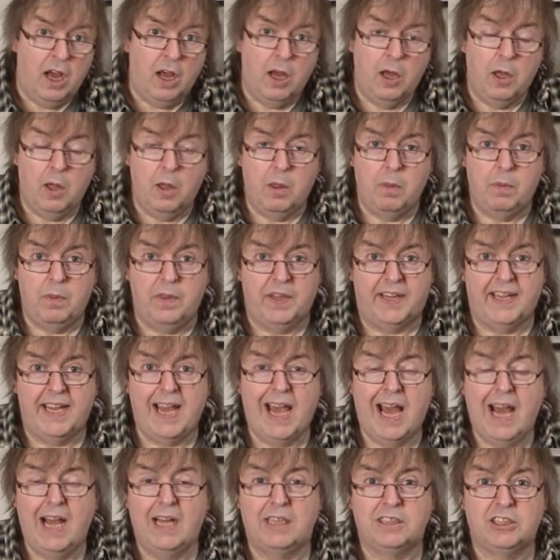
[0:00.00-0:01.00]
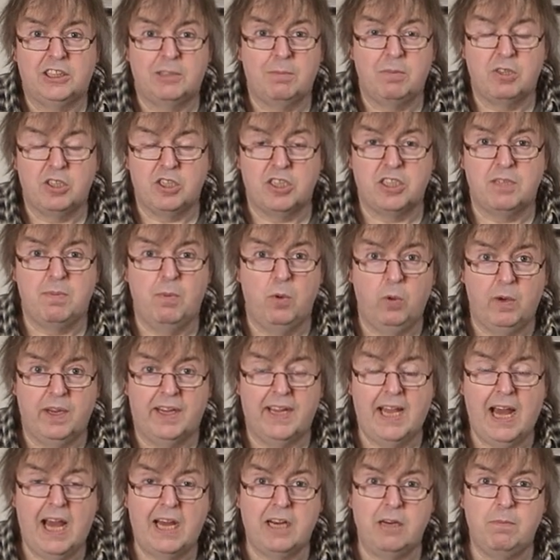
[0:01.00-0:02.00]
some of the smaller
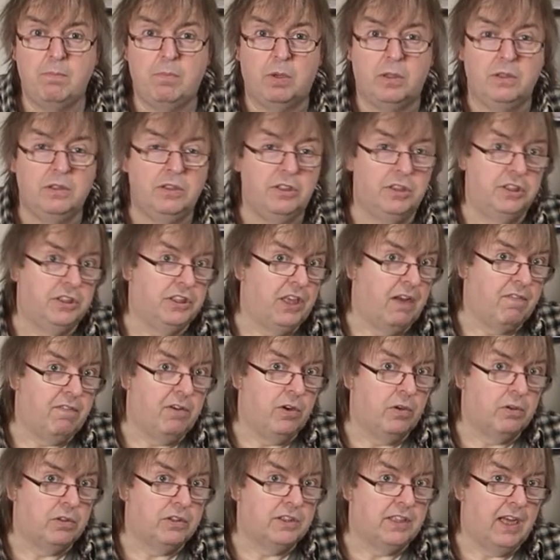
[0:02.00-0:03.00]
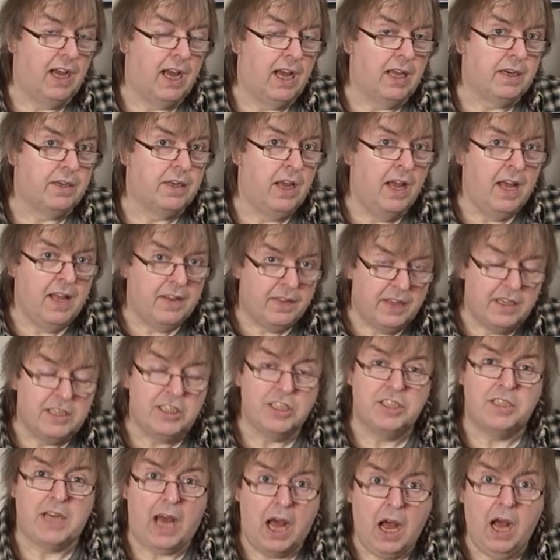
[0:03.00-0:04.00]
Canon printers I've looked at, there
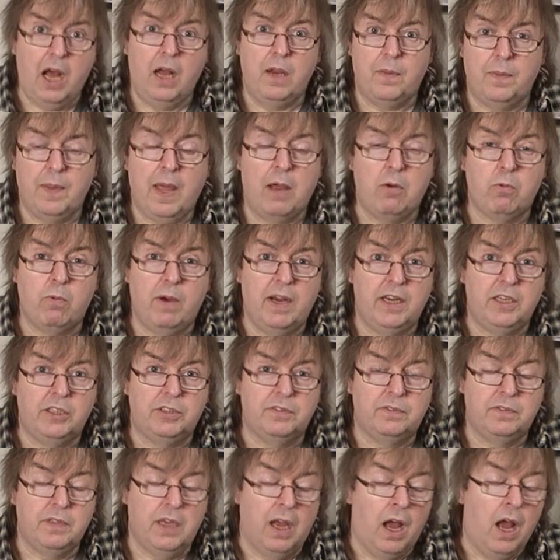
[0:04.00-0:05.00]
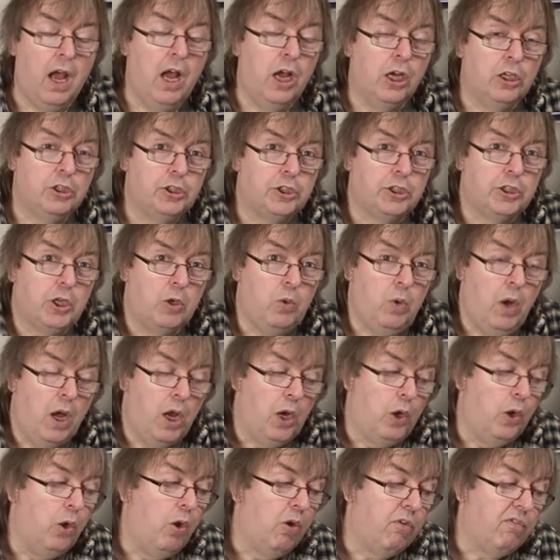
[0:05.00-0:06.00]
just aren't that range of now. So
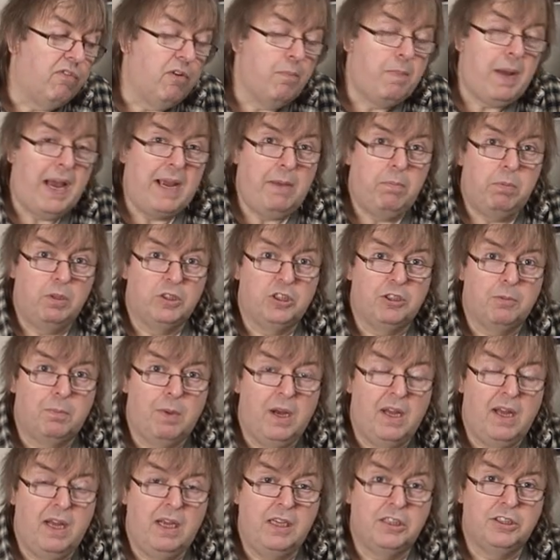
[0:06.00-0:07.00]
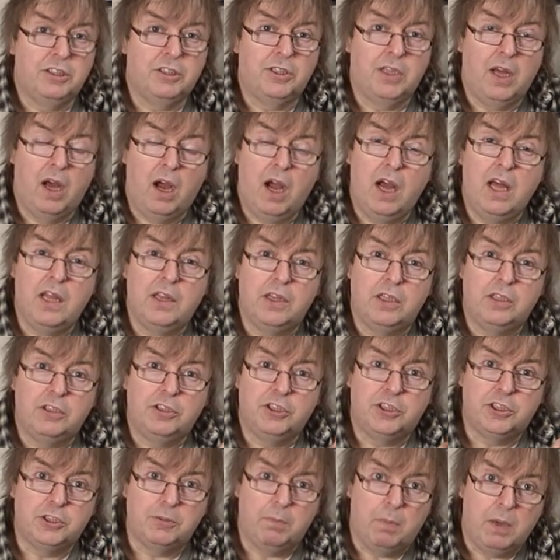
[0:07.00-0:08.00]
look for paper suppliers that either
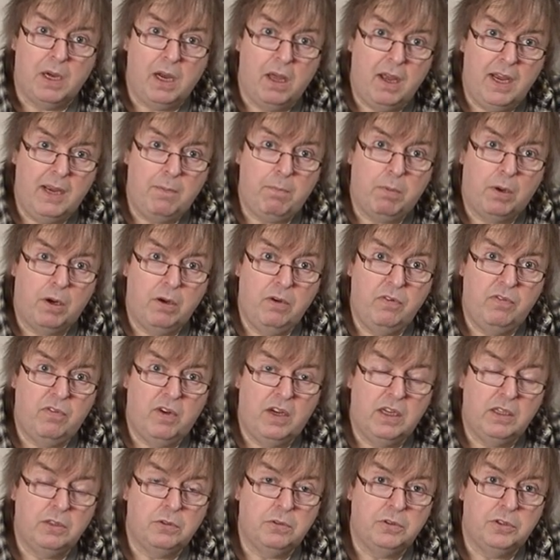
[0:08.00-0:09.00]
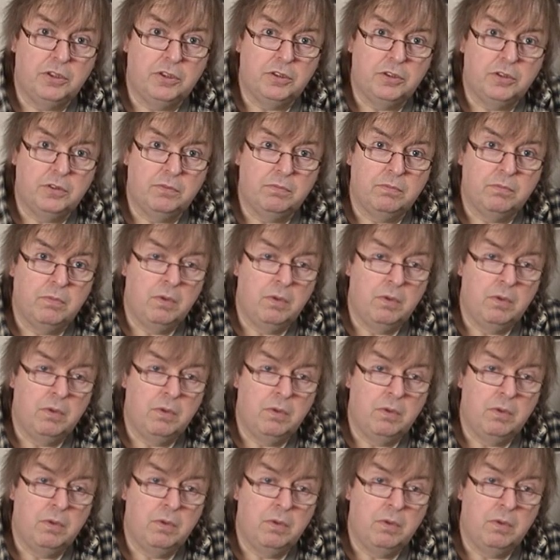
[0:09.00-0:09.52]
supply profiles